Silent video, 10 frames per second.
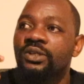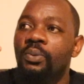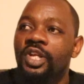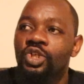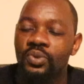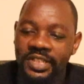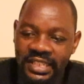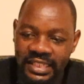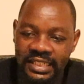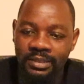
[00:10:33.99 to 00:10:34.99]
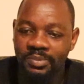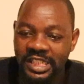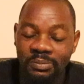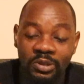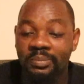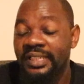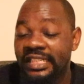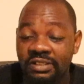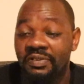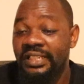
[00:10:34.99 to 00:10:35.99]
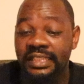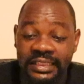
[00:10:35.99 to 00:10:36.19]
when you see people being given the